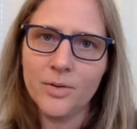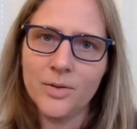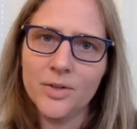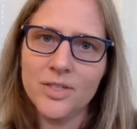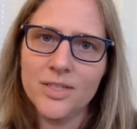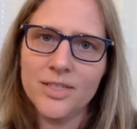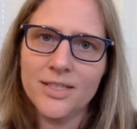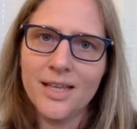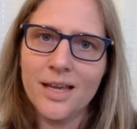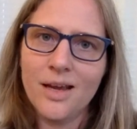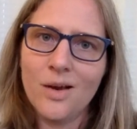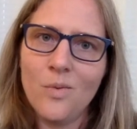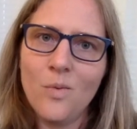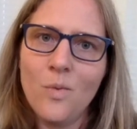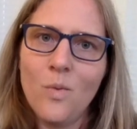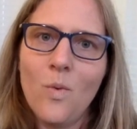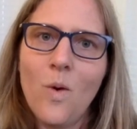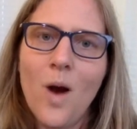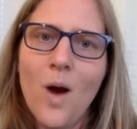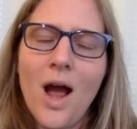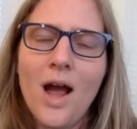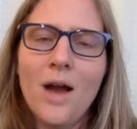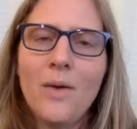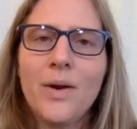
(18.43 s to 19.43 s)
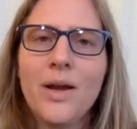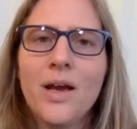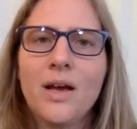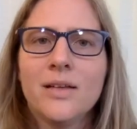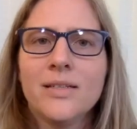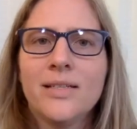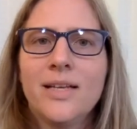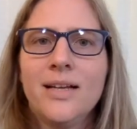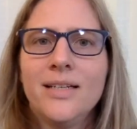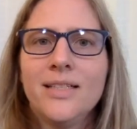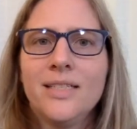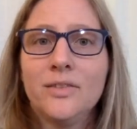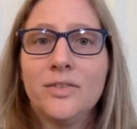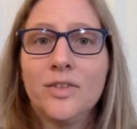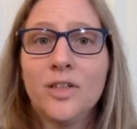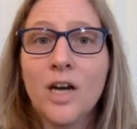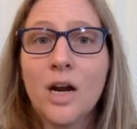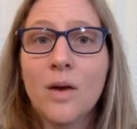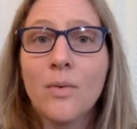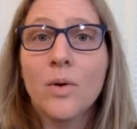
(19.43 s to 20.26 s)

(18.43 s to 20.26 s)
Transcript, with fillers: which is like why we all sound different on